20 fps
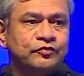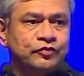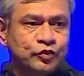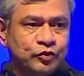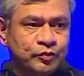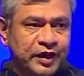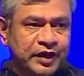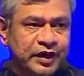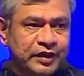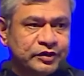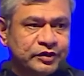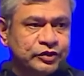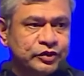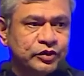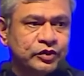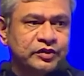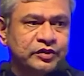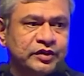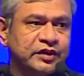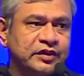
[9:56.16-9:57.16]
to make
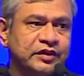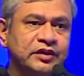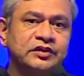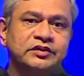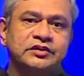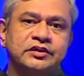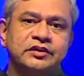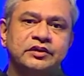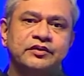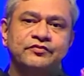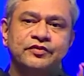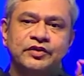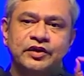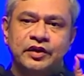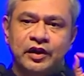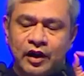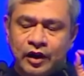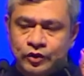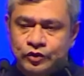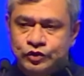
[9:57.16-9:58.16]
sure that each and
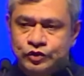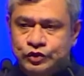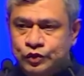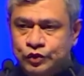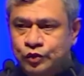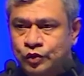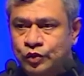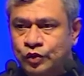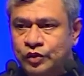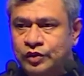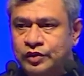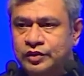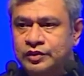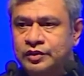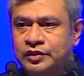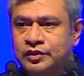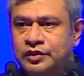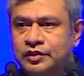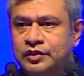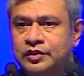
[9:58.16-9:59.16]
every household
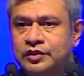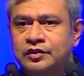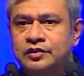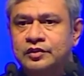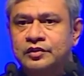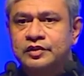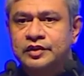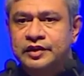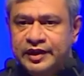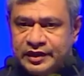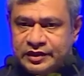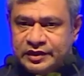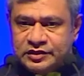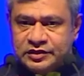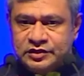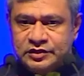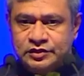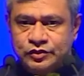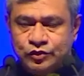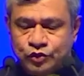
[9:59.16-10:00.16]

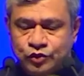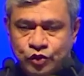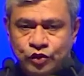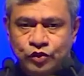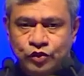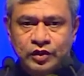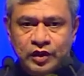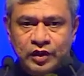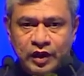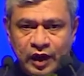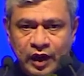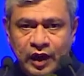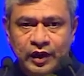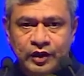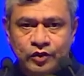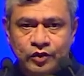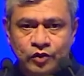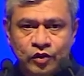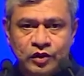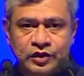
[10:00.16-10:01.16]
gets good,
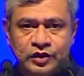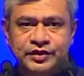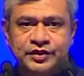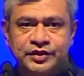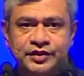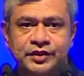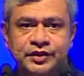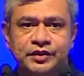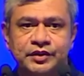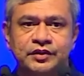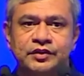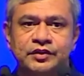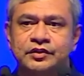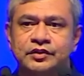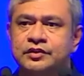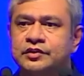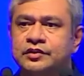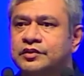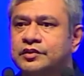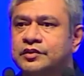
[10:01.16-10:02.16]
high quality
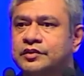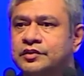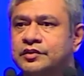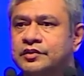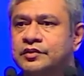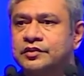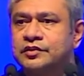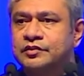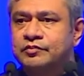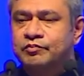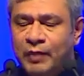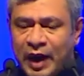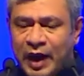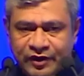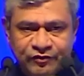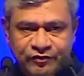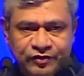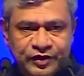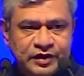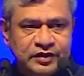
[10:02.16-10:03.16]

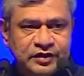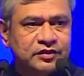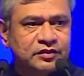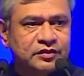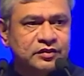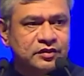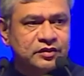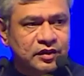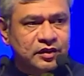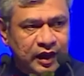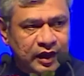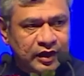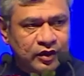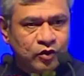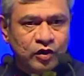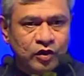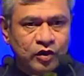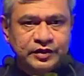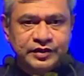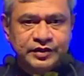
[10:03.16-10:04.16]
bandwidth, high
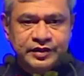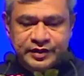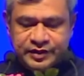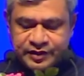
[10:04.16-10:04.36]
quality